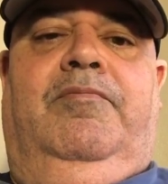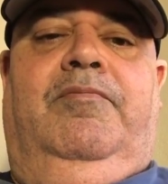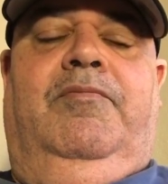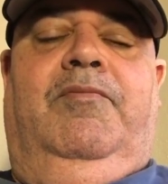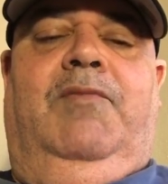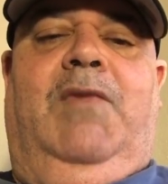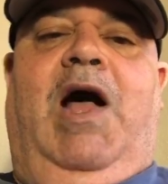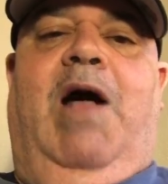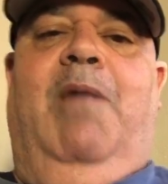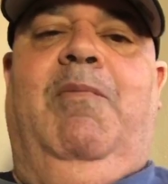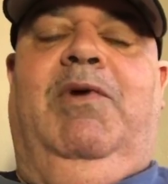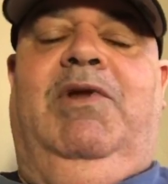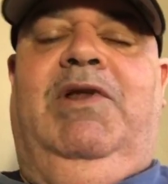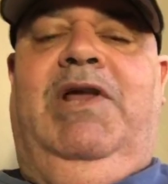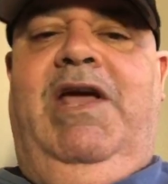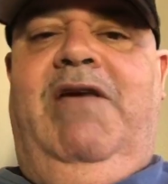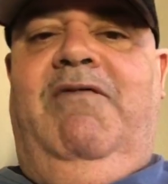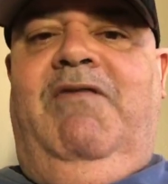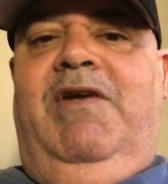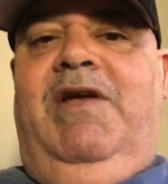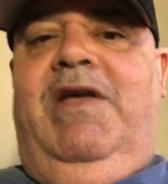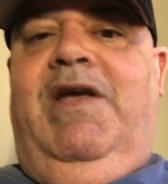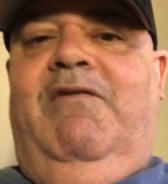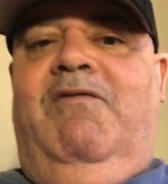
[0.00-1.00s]
I believe
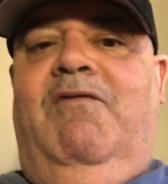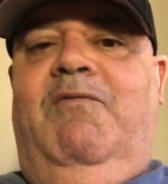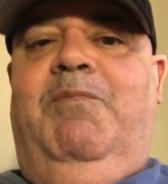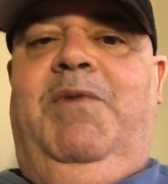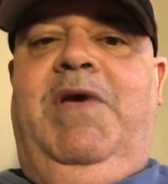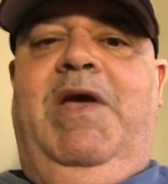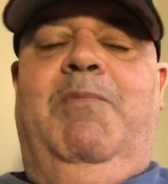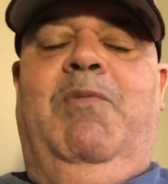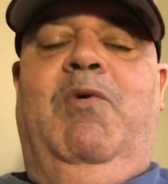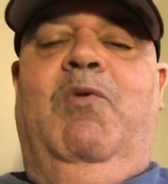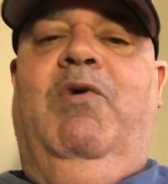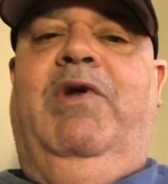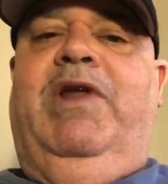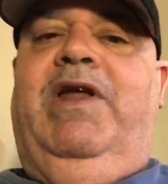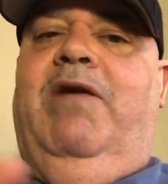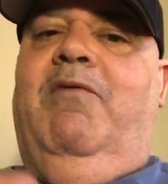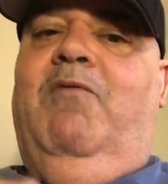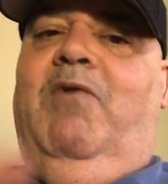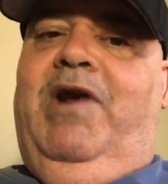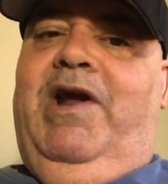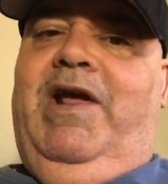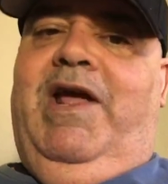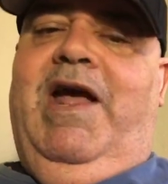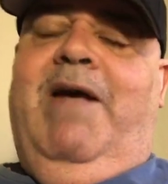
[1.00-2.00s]
in giving people when they
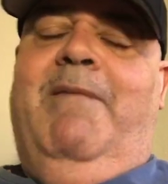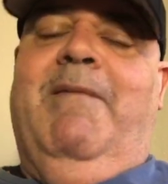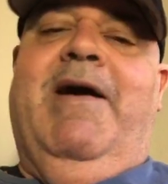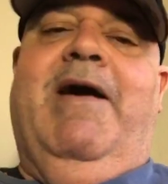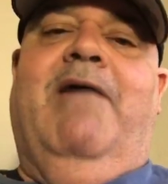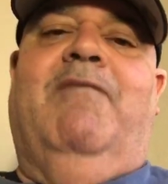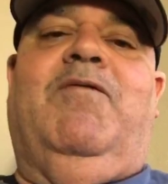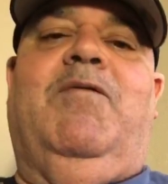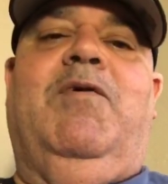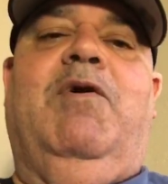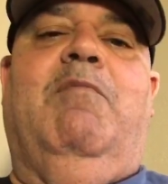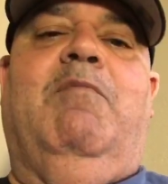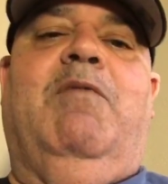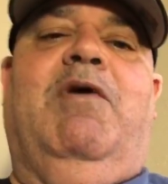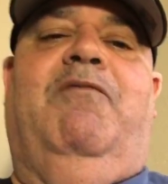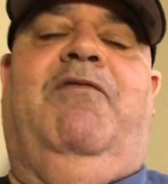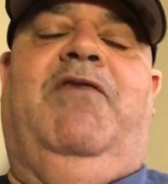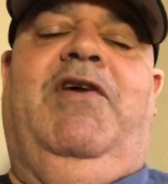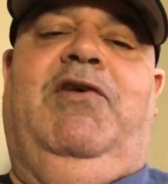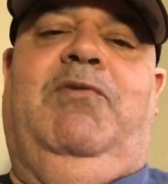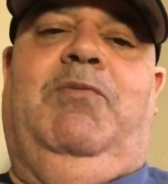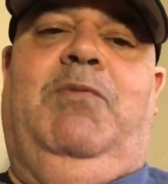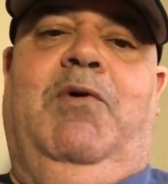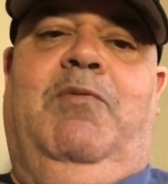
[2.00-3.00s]
want to come after you on my
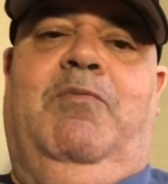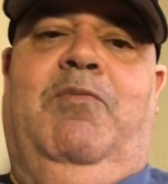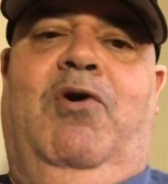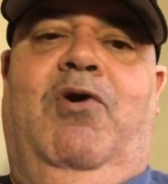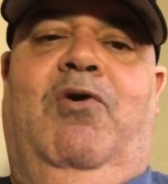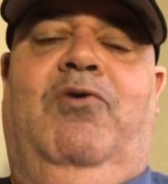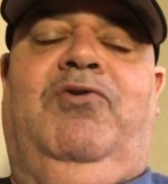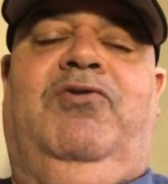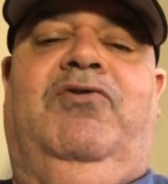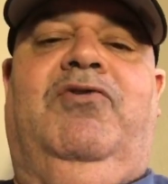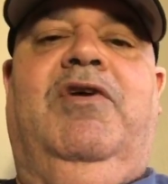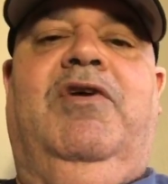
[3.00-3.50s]
Facebook post.